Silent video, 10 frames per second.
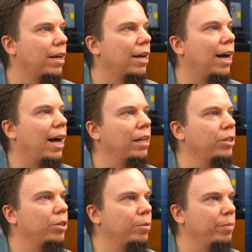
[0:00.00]

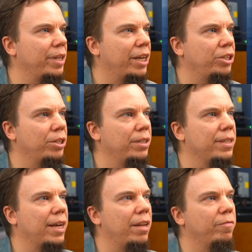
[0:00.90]
Alt combinations
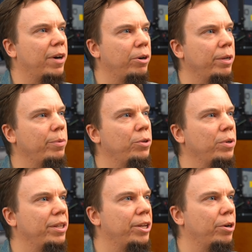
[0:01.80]
can vary
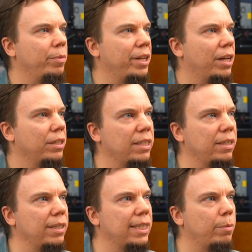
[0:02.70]
between terminals.
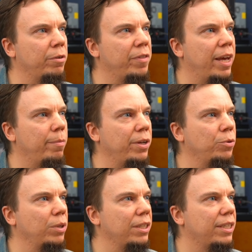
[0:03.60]
In some of them, it
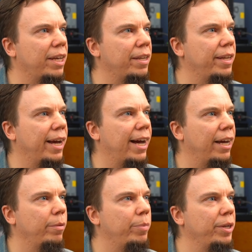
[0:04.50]
will set the
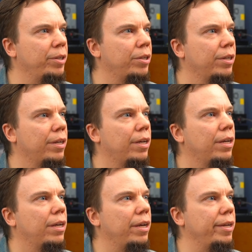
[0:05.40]
high bit.
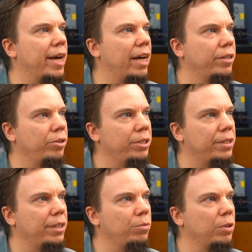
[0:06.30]
In others,
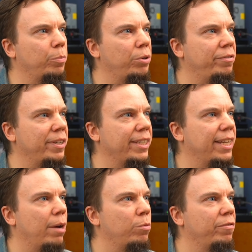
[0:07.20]
it will prefix
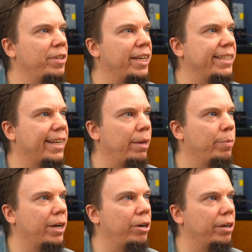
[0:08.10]
them with the
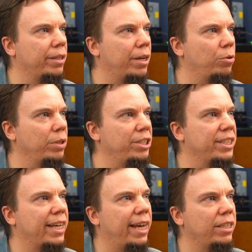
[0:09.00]
escape character, which
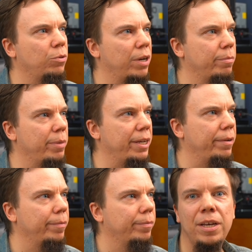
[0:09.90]
is hex 1b.
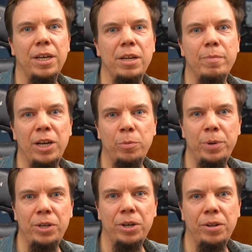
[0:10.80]
In my
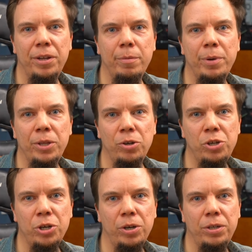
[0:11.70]
opinion, the better
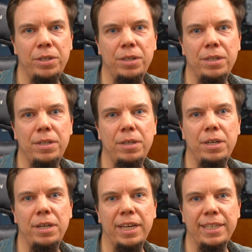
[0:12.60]
choice is
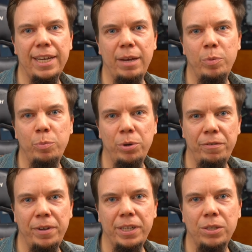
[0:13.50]
the escape
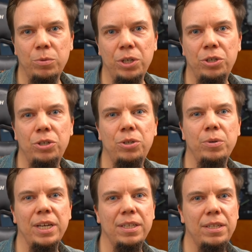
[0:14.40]
prefix, which you
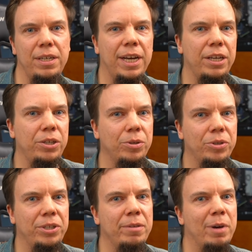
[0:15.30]
can see I
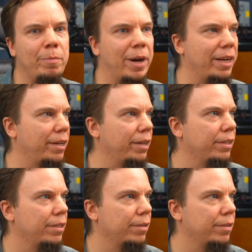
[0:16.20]
used in my bindings.